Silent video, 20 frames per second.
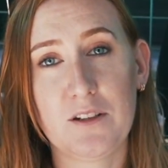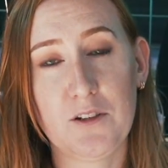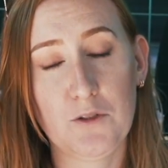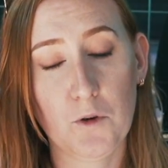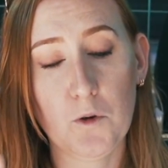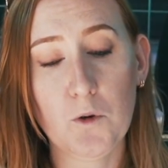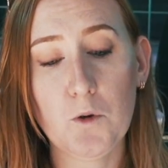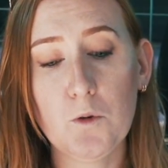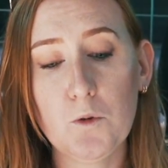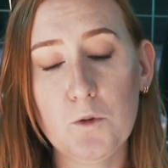
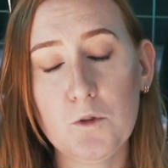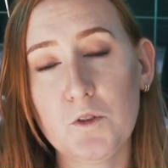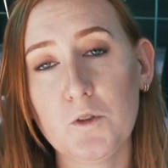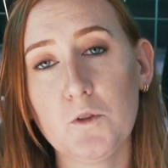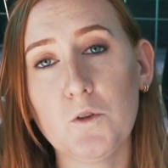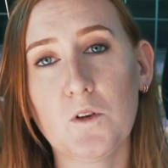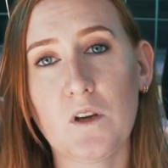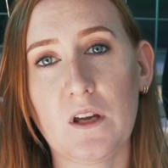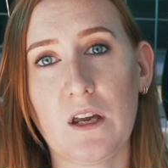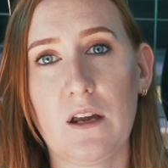You're all
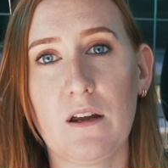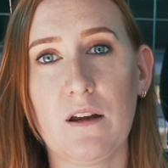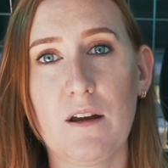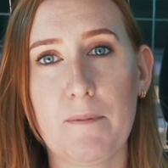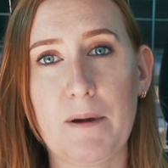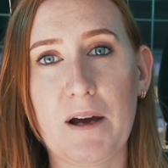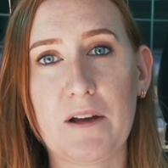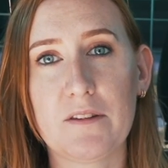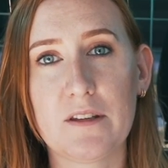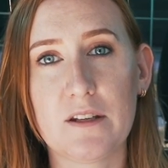talking
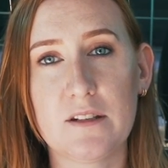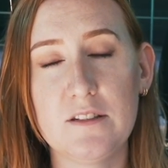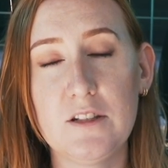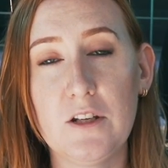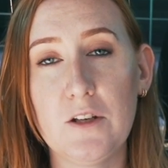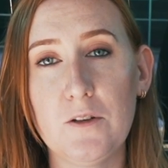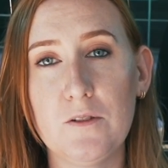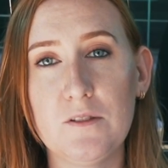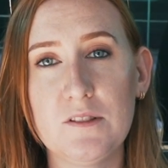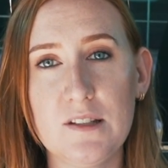about the
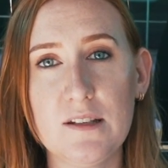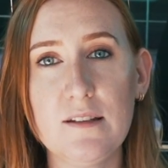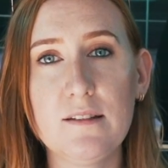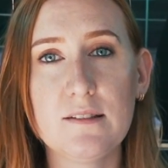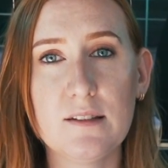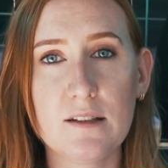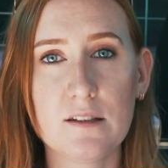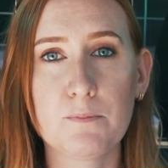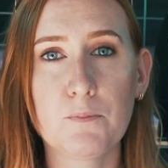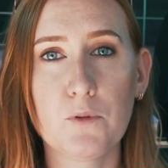new
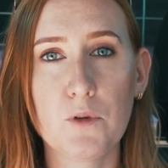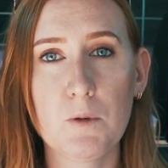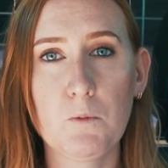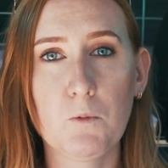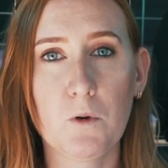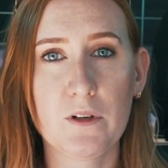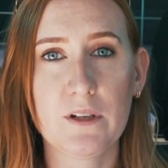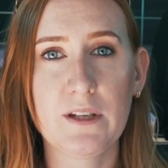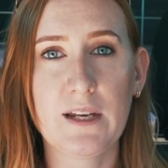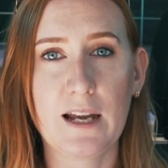
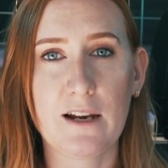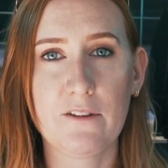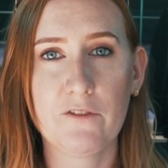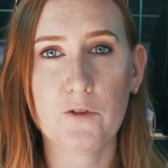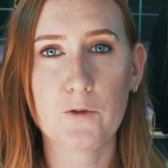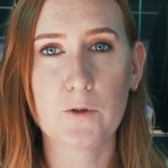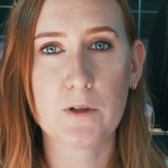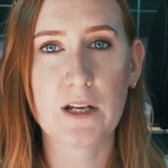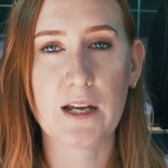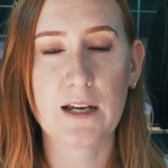T6.1
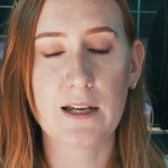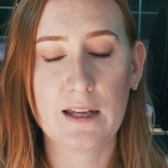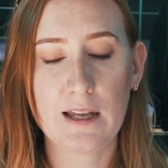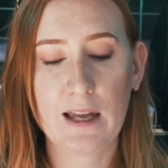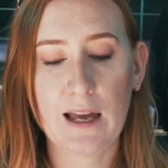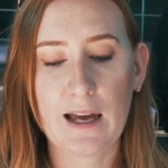California